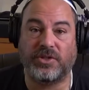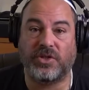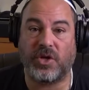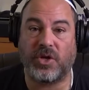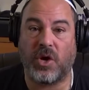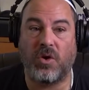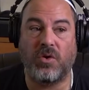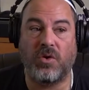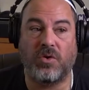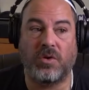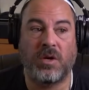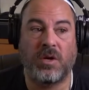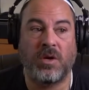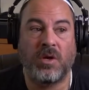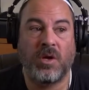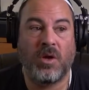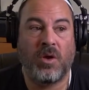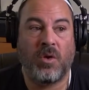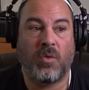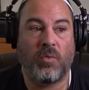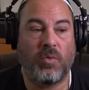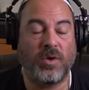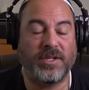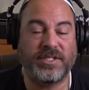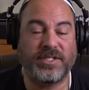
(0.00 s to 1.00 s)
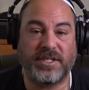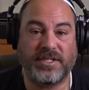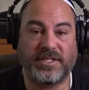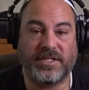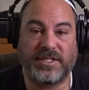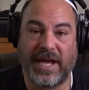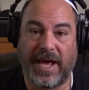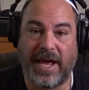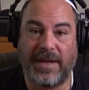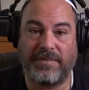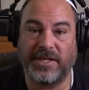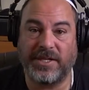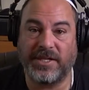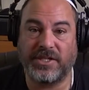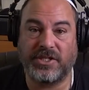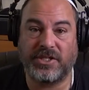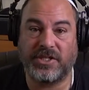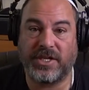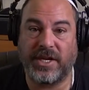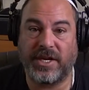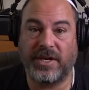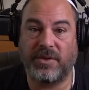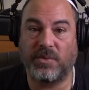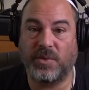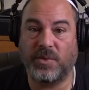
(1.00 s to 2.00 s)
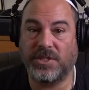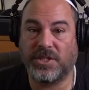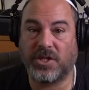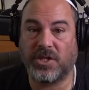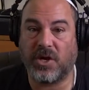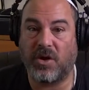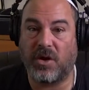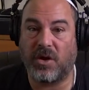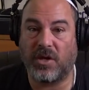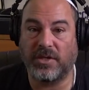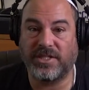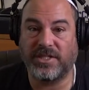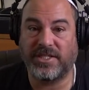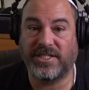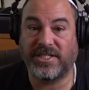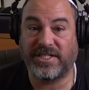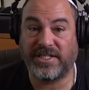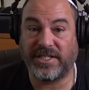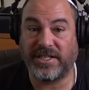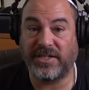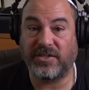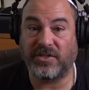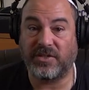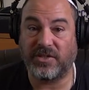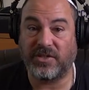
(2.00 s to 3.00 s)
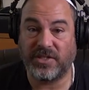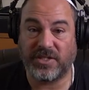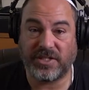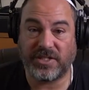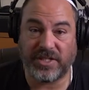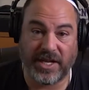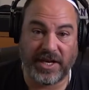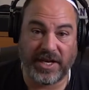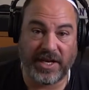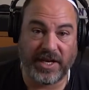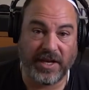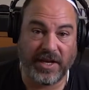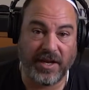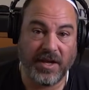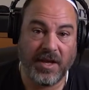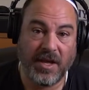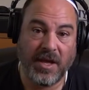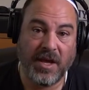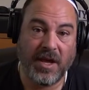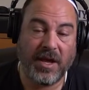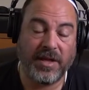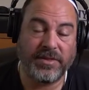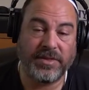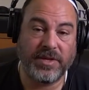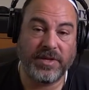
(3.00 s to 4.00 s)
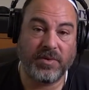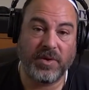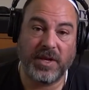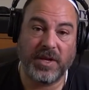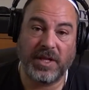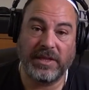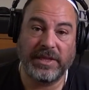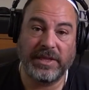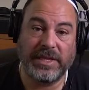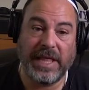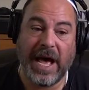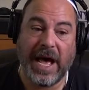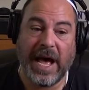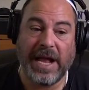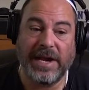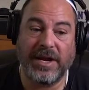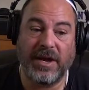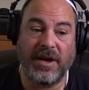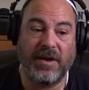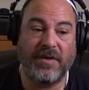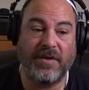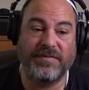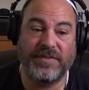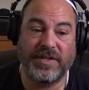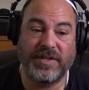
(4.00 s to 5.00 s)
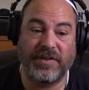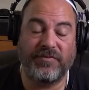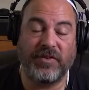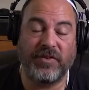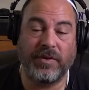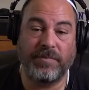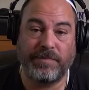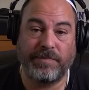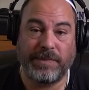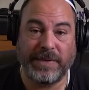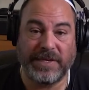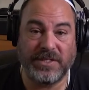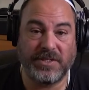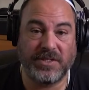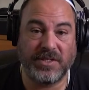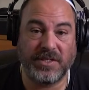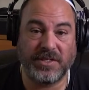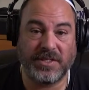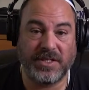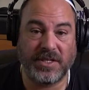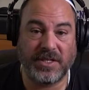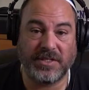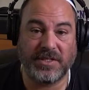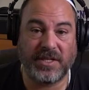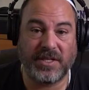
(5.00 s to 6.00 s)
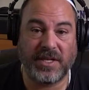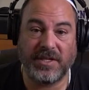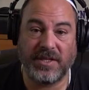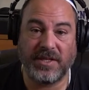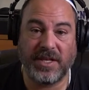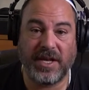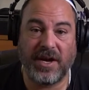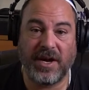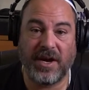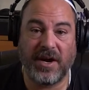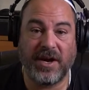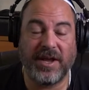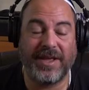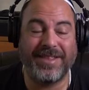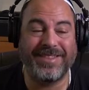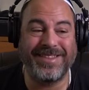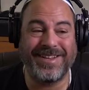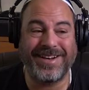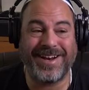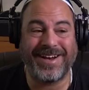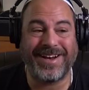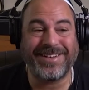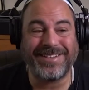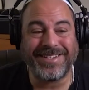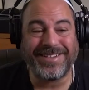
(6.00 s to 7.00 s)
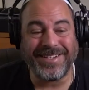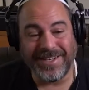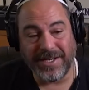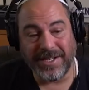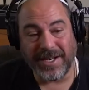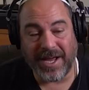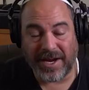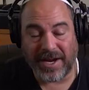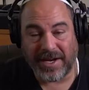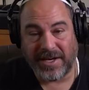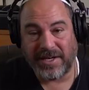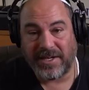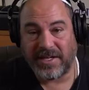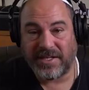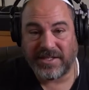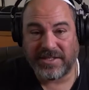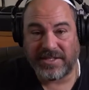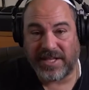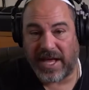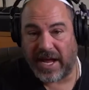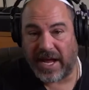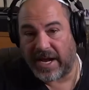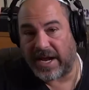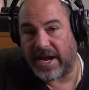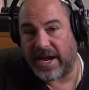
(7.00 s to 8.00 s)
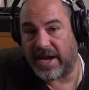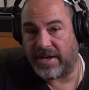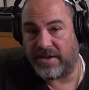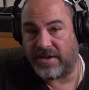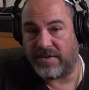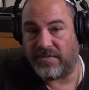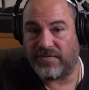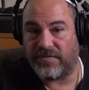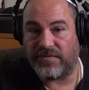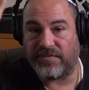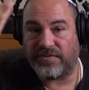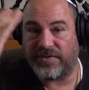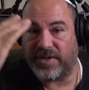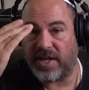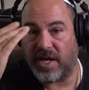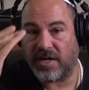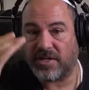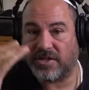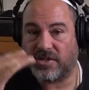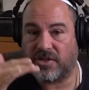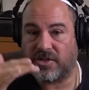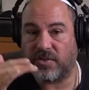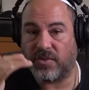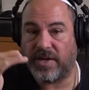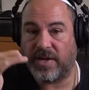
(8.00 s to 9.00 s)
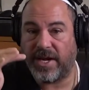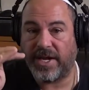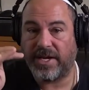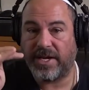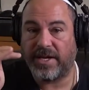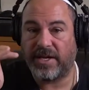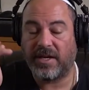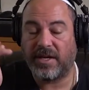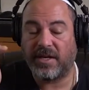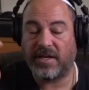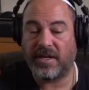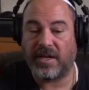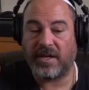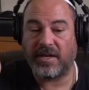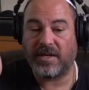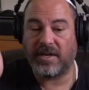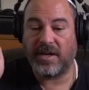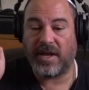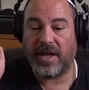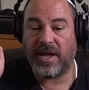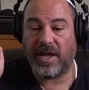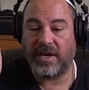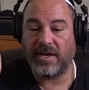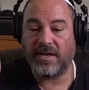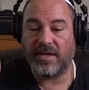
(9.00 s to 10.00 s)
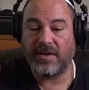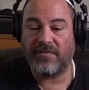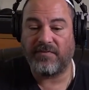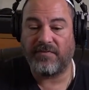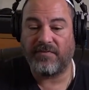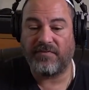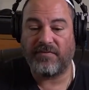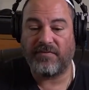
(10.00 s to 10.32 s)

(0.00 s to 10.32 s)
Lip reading: zone was established, and it was called Steel City. And there were a lot of different businesses in there. In the 1990s, that kind of fluctuated and